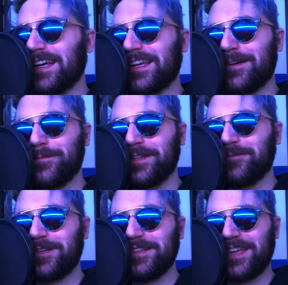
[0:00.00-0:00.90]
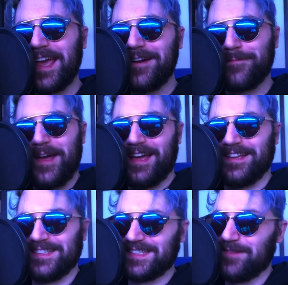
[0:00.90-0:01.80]
A couple of real gal
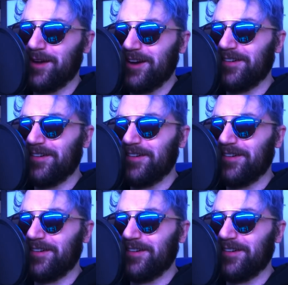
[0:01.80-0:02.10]
pals, am I